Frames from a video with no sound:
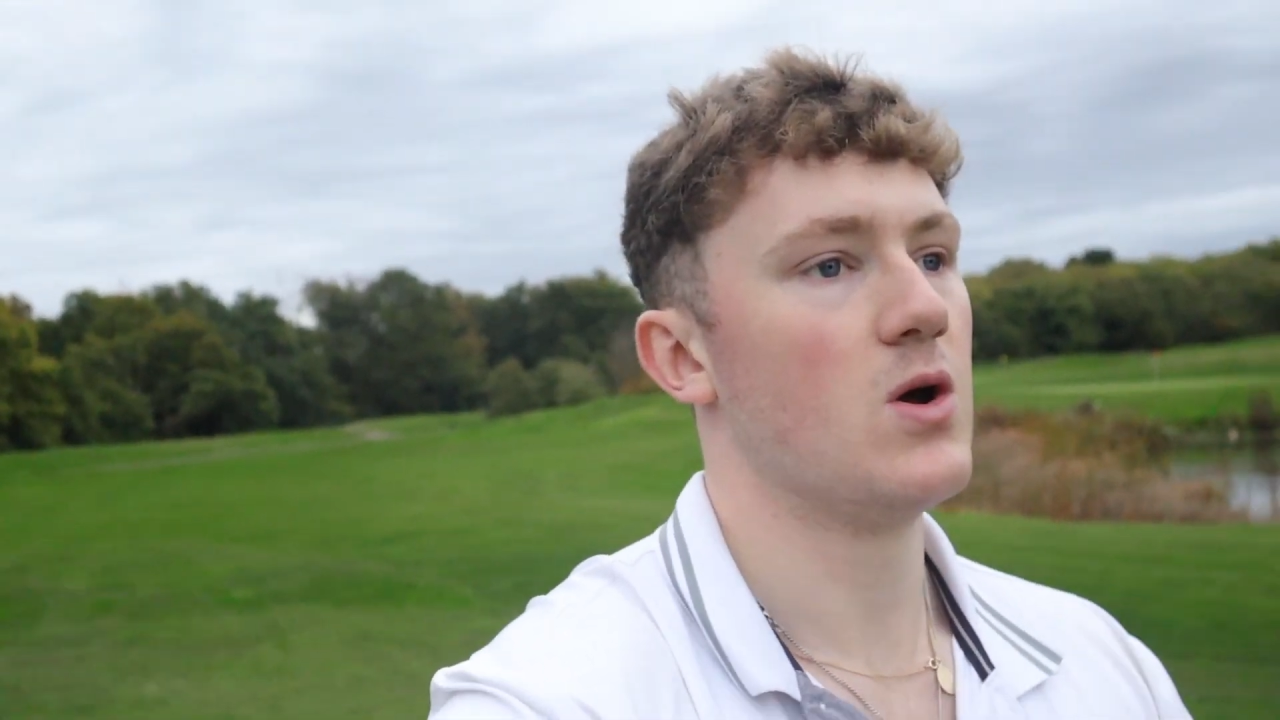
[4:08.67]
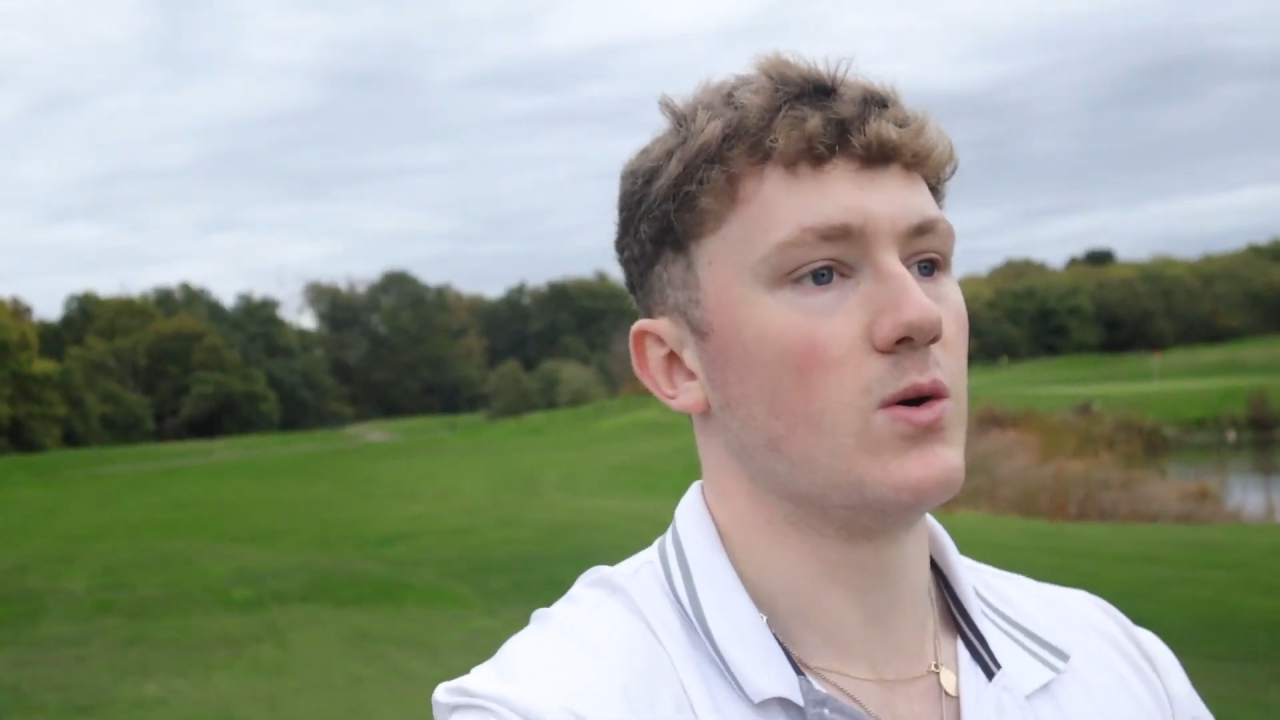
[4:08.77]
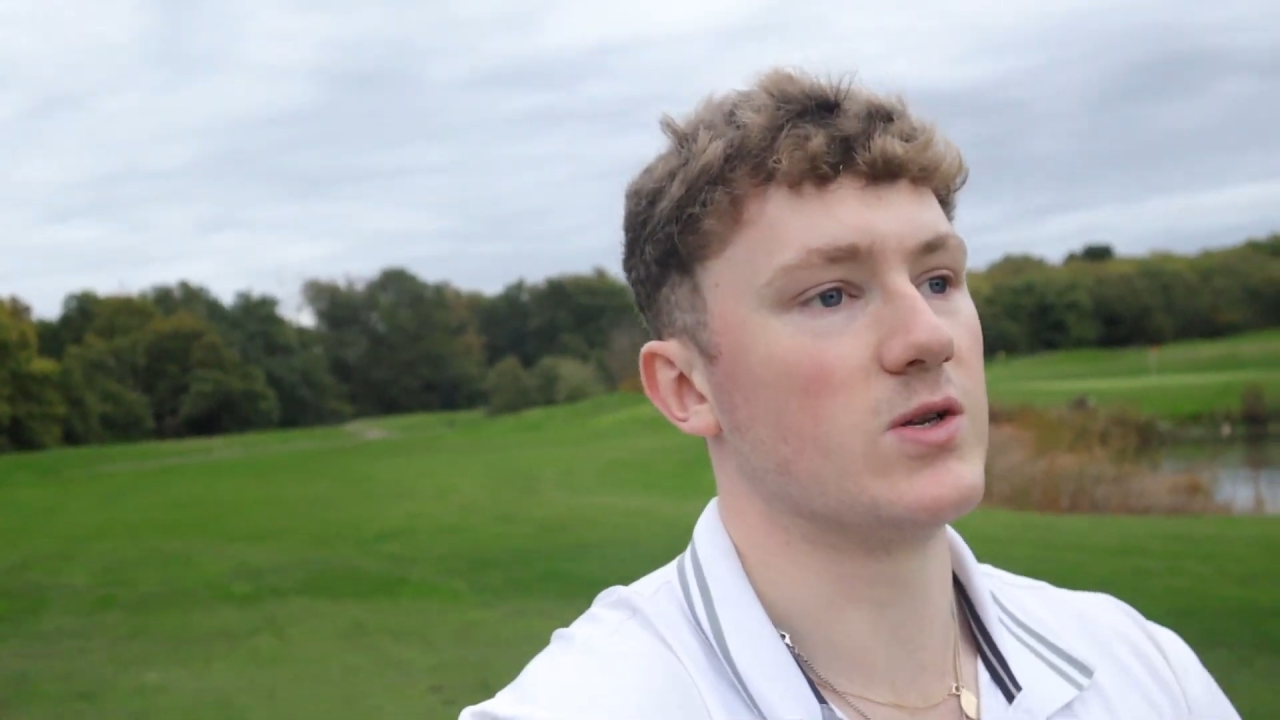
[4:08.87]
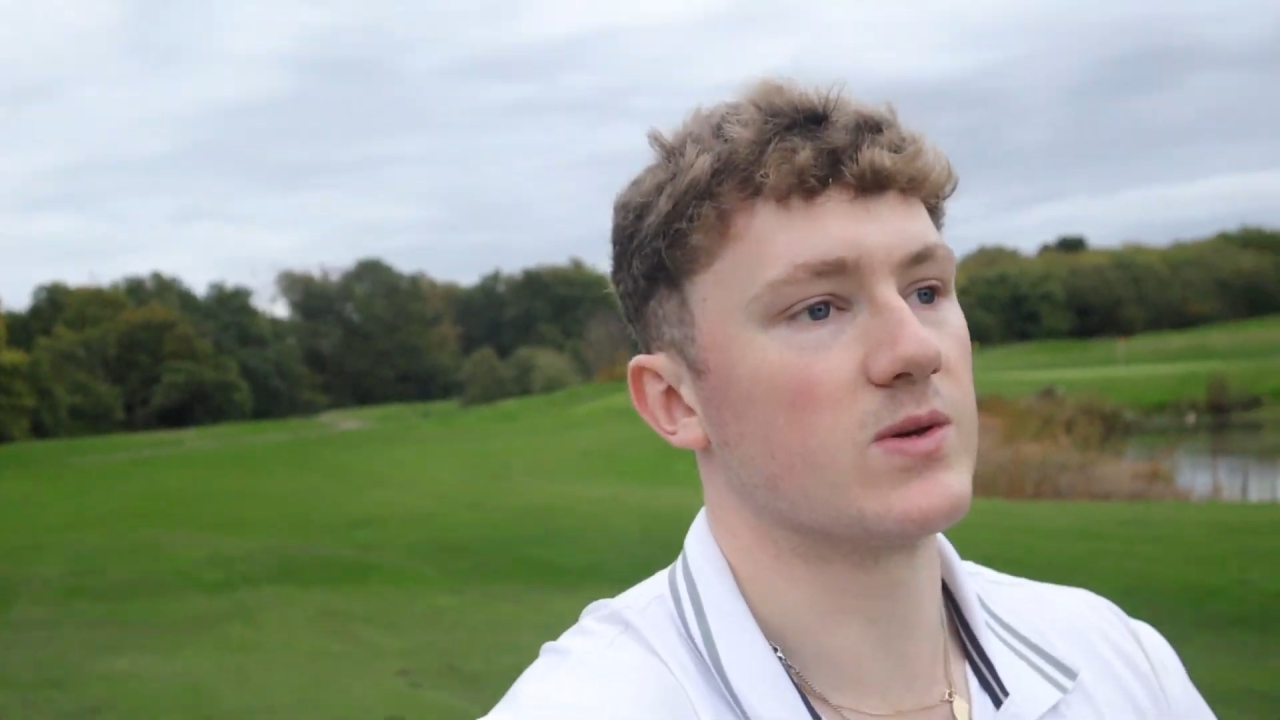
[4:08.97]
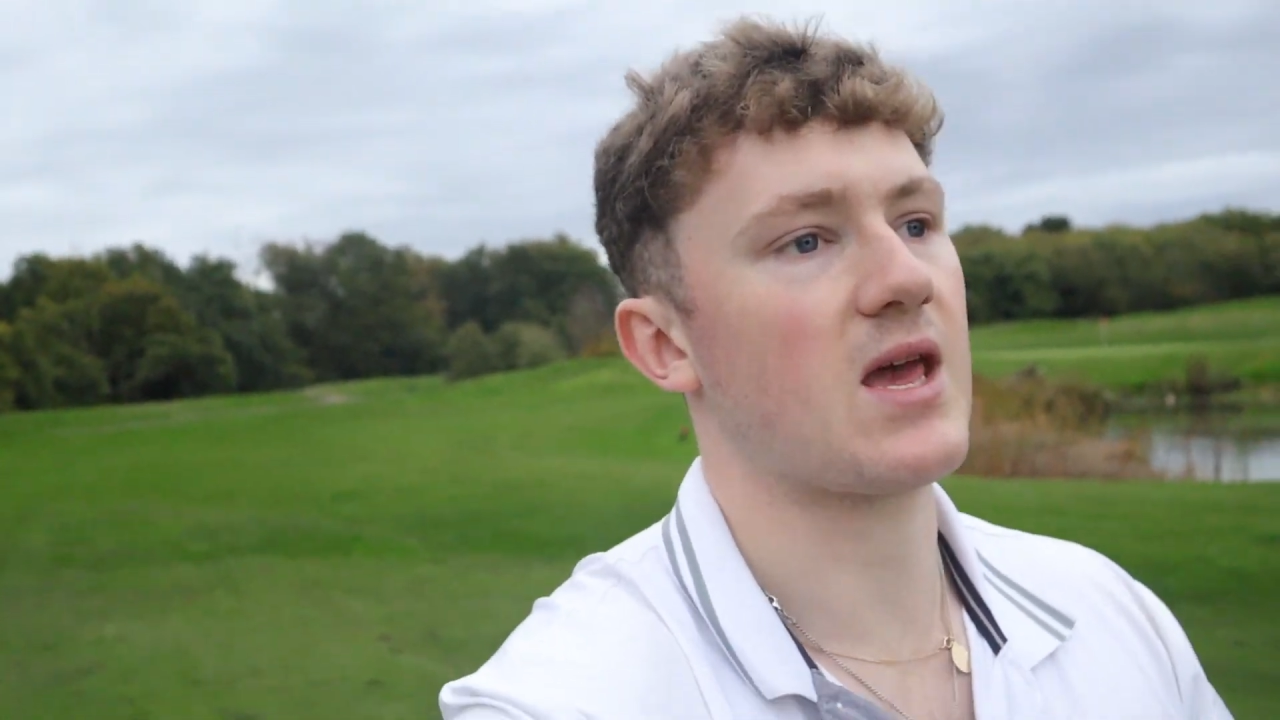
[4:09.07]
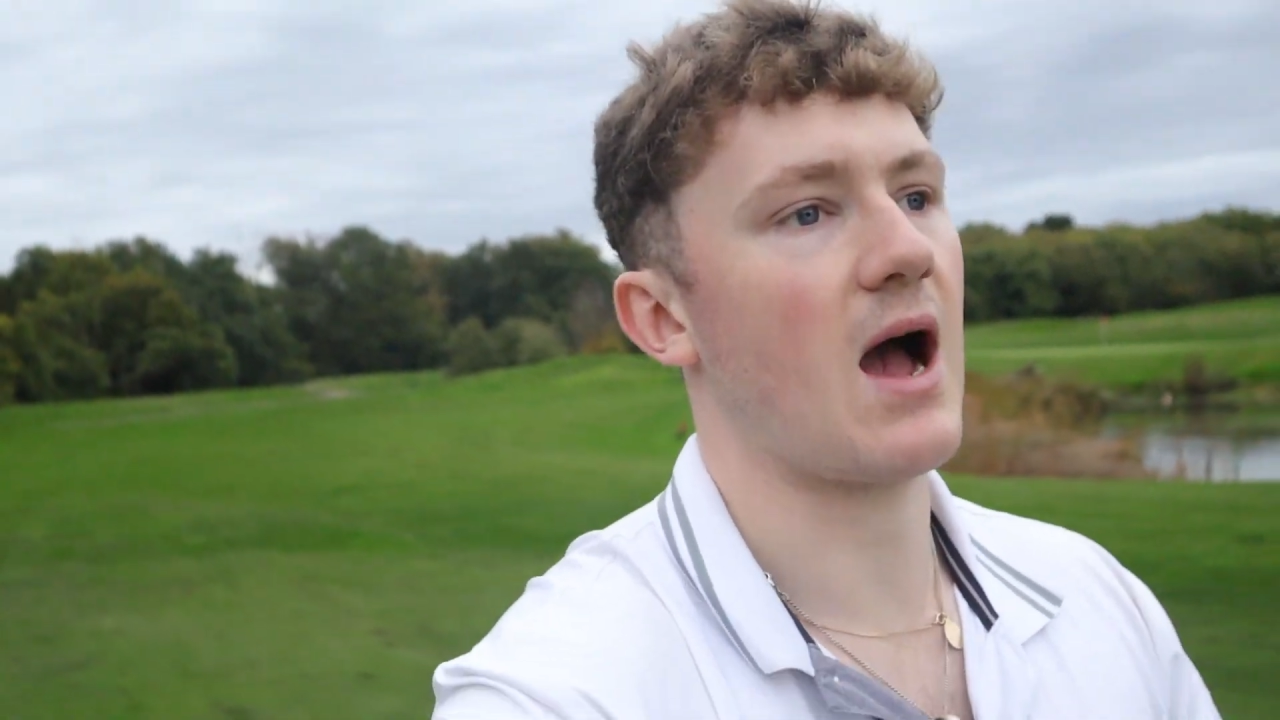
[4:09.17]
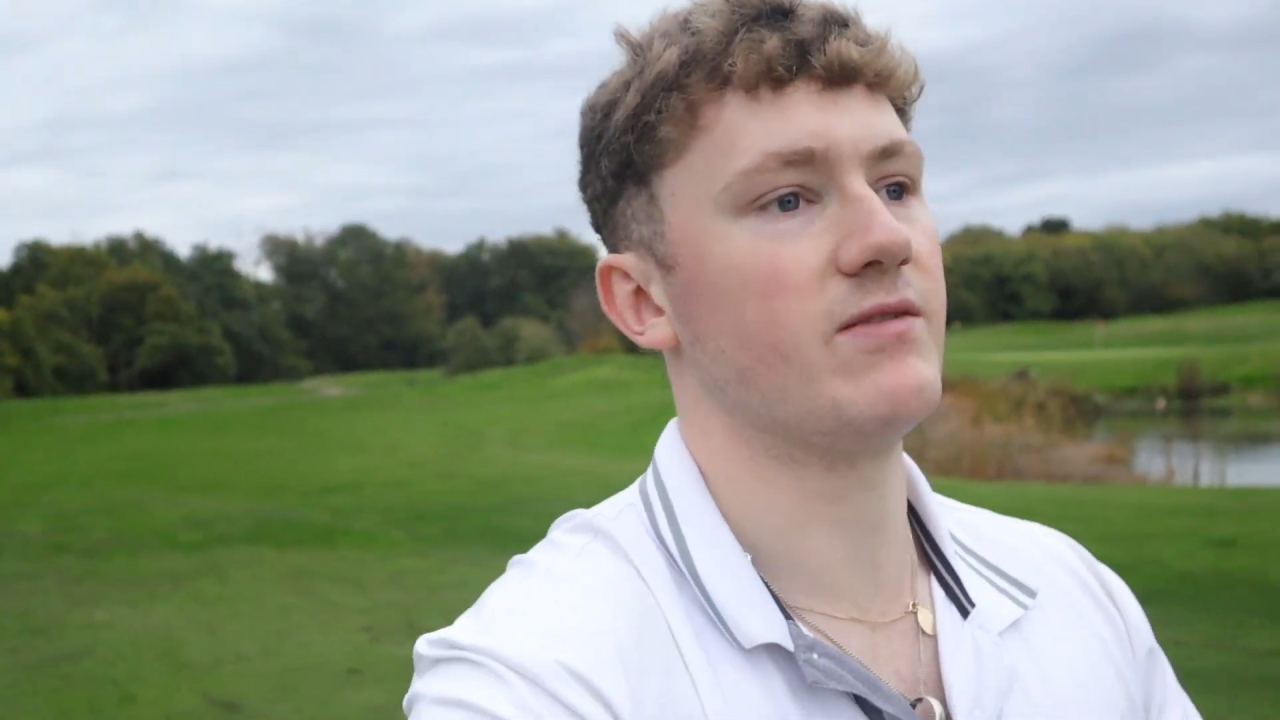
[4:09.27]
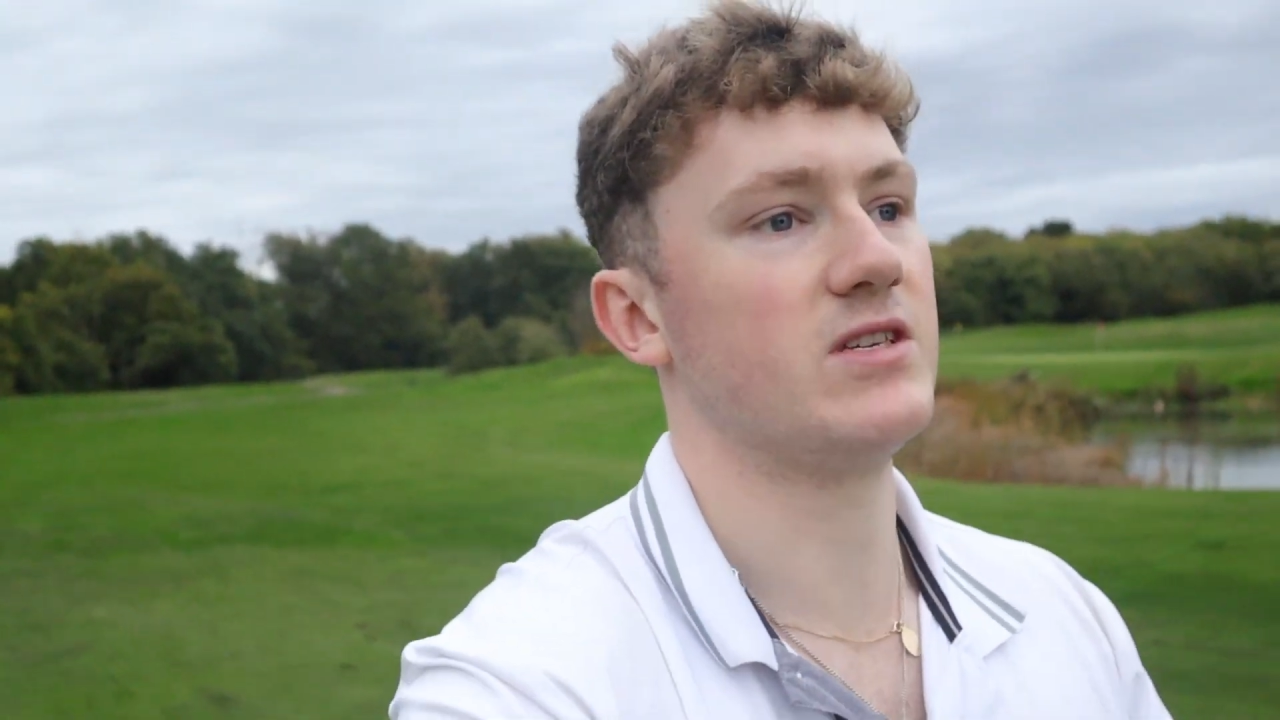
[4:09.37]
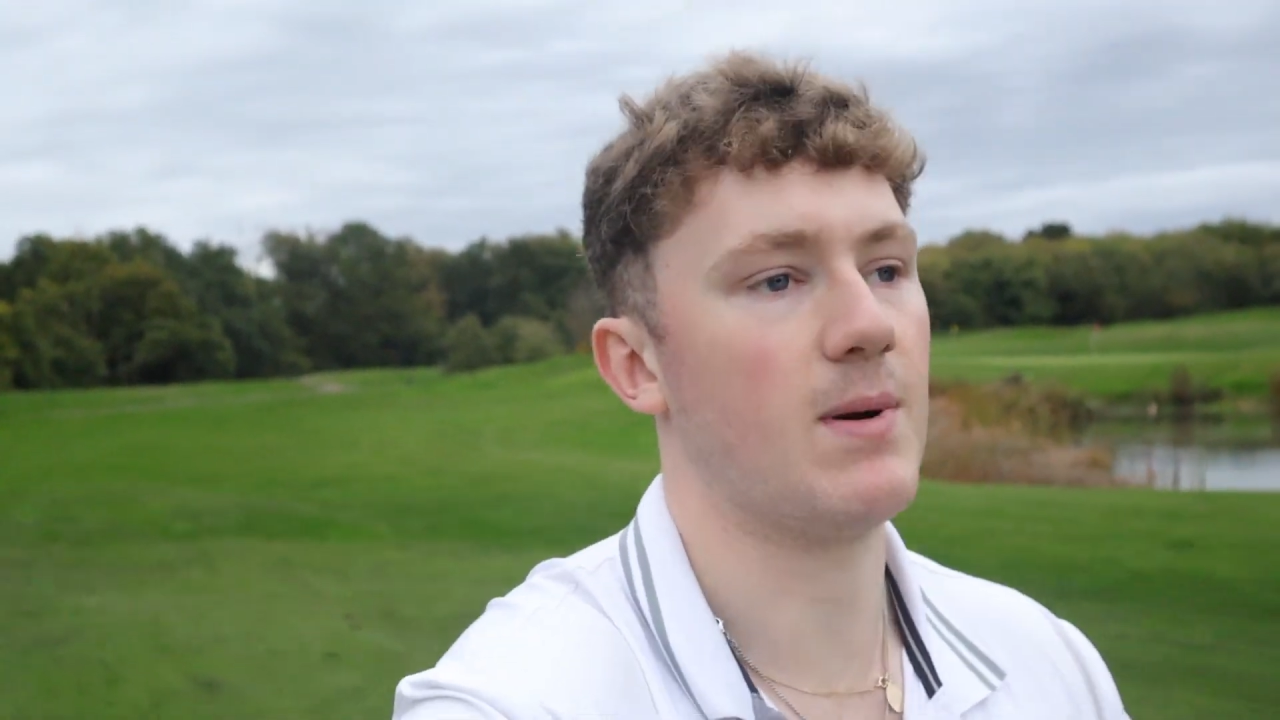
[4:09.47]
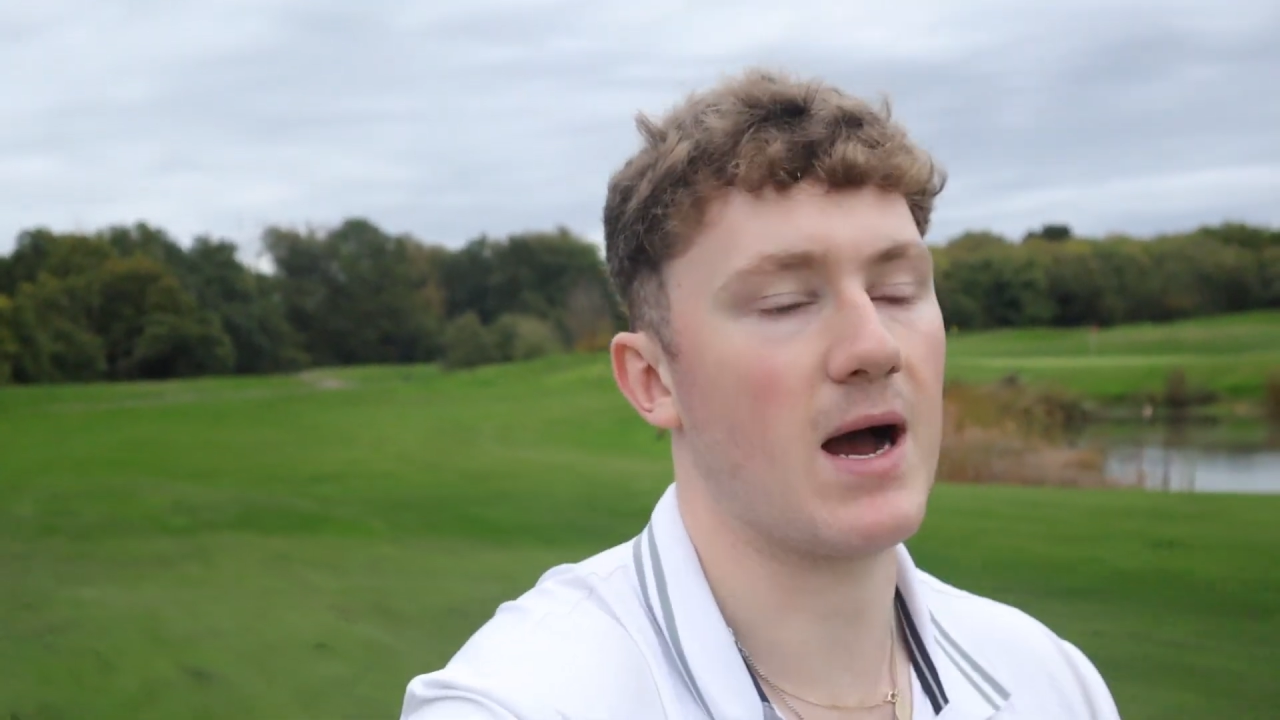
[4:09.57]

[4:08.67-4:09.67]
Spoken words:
Whereas the cavity